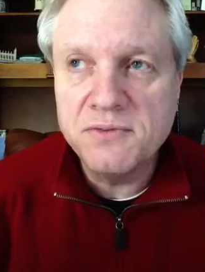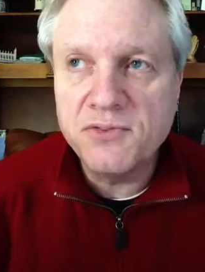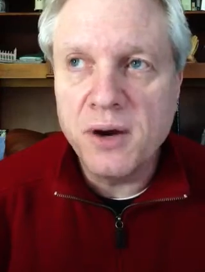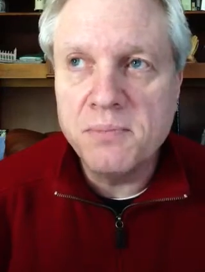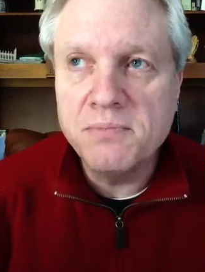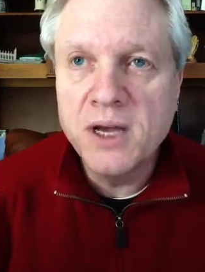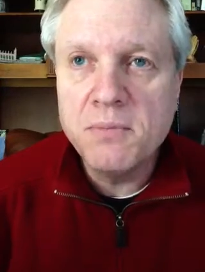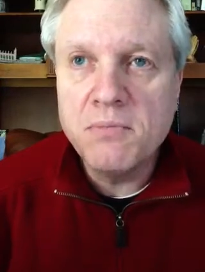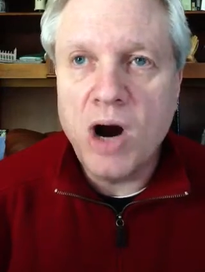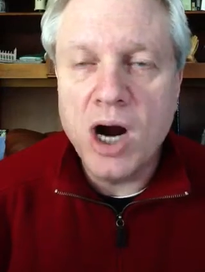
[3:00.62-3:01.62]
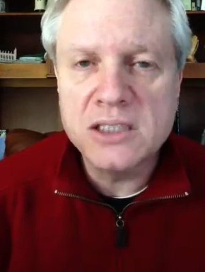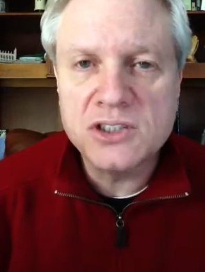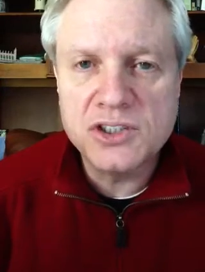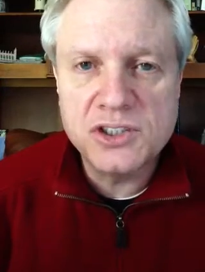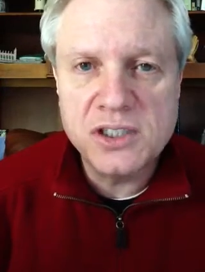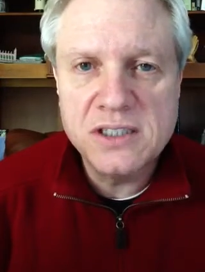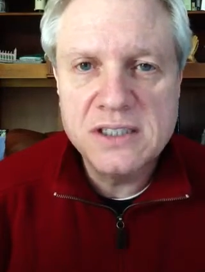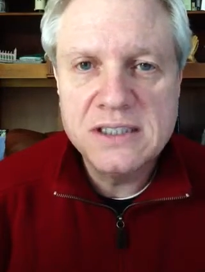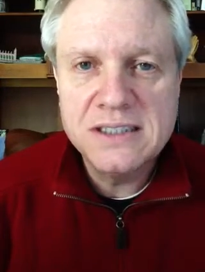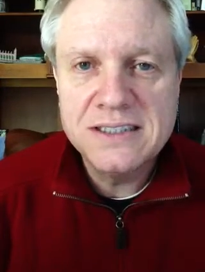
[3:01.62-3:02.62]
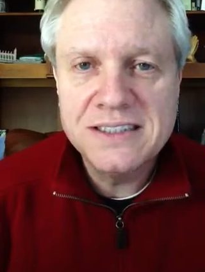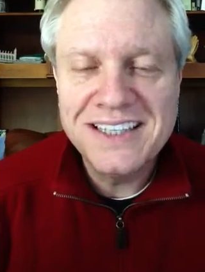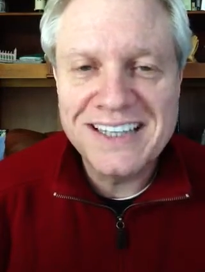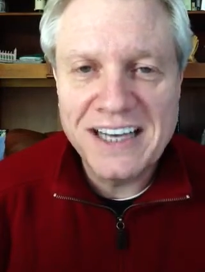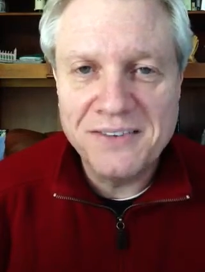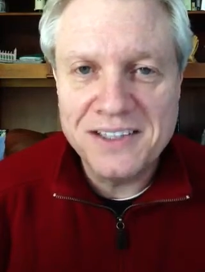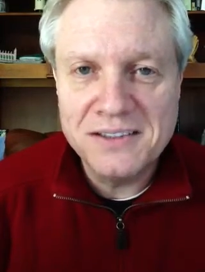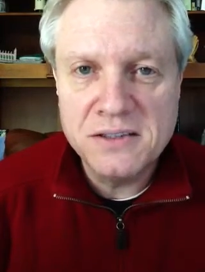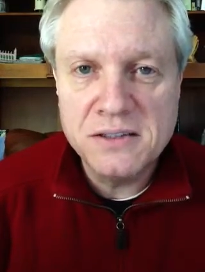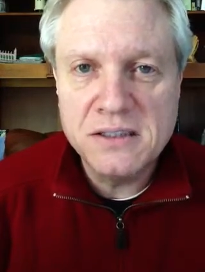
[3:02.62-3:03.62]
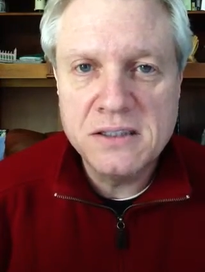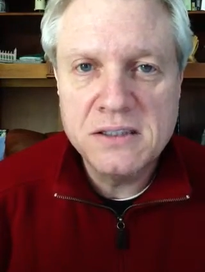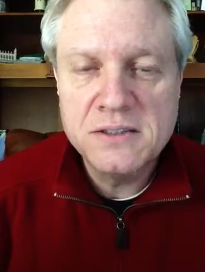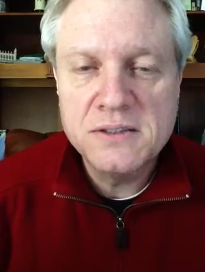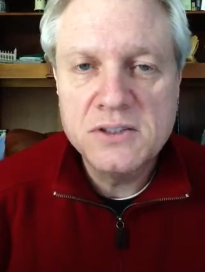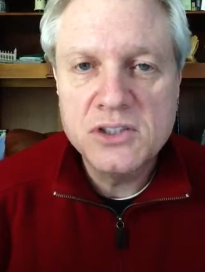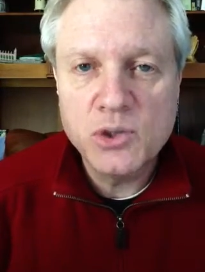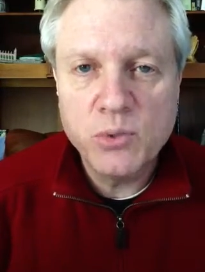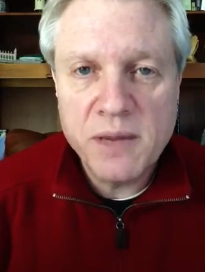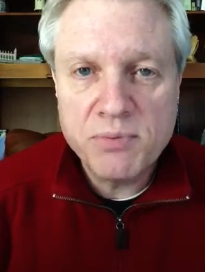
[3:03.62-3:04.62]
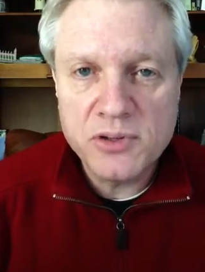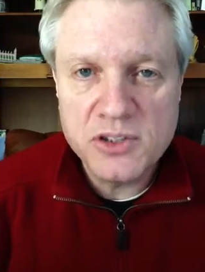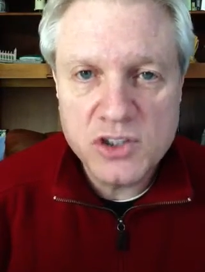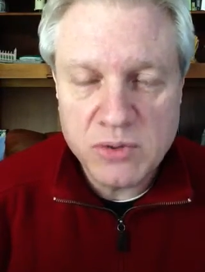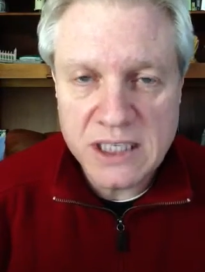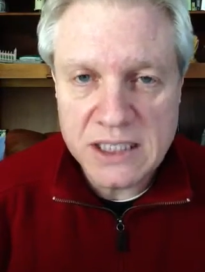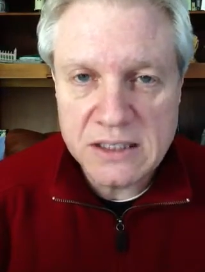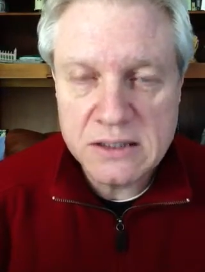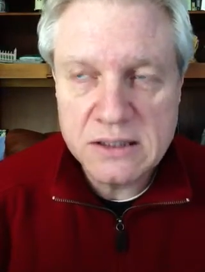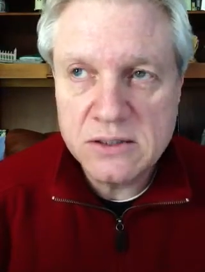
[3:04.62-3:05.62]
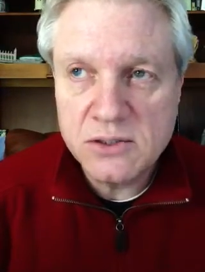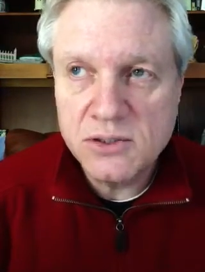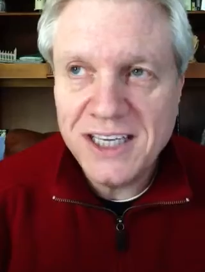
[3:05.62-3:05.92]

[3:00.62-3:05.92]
from March the 11th to April the 20th.